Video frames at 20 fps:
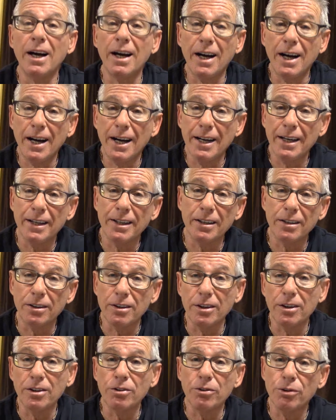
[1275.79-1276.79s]
I can
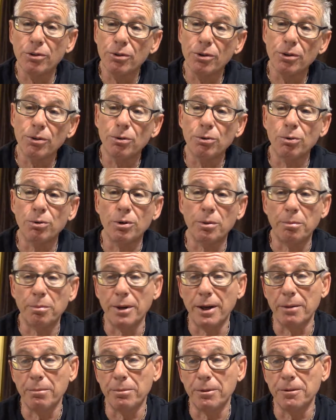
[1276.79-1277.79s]
teach you to do the
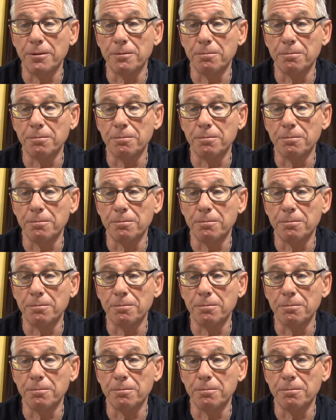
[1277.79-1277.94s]
paper.